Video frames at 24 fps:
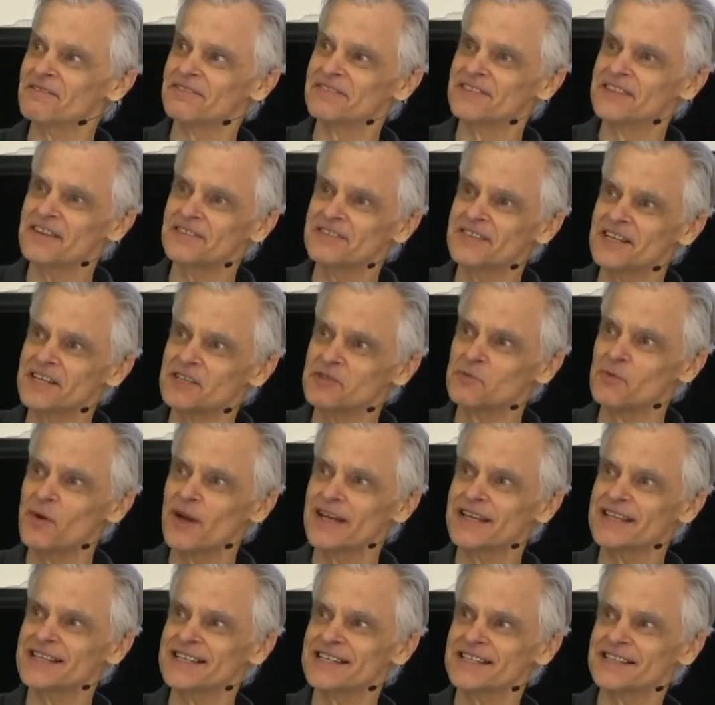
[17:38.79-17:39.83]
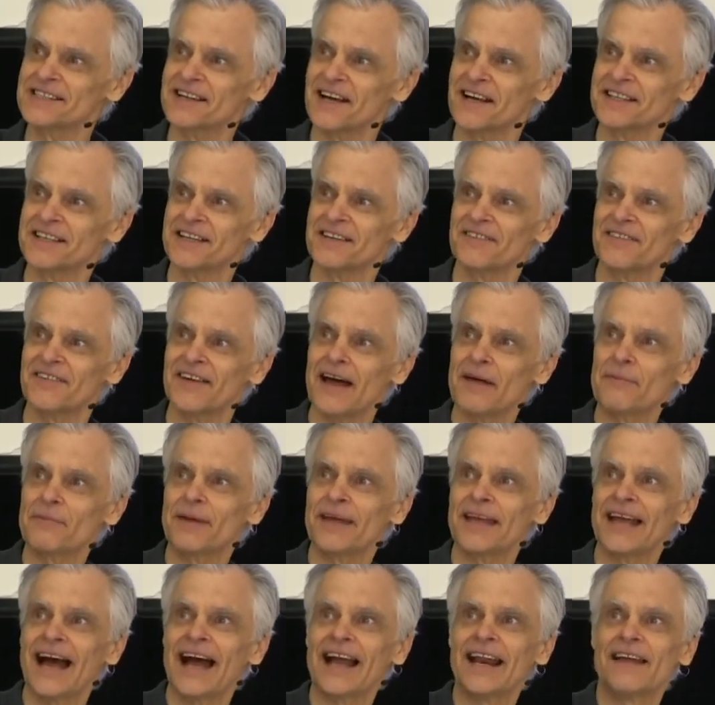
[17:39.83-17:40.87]
lifted its wings and started flapping,
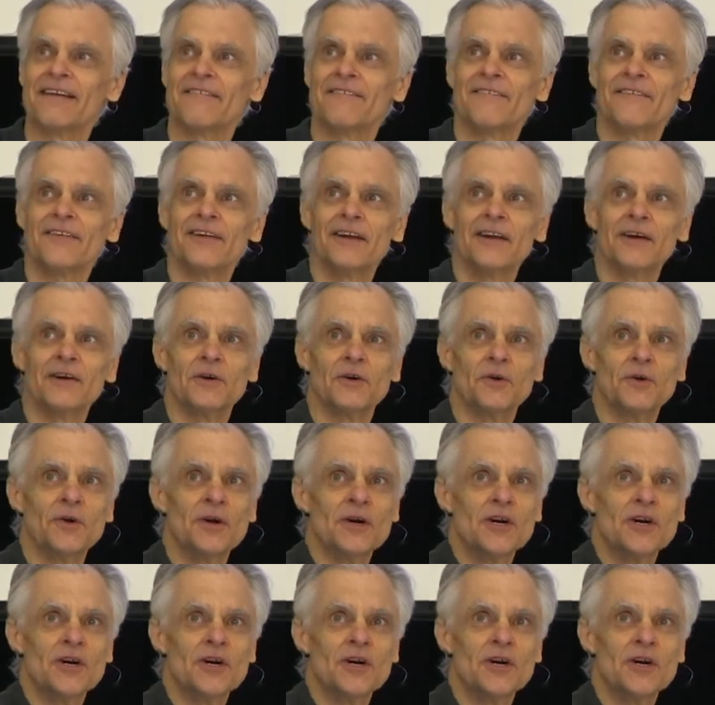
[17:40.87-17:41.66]
and it flew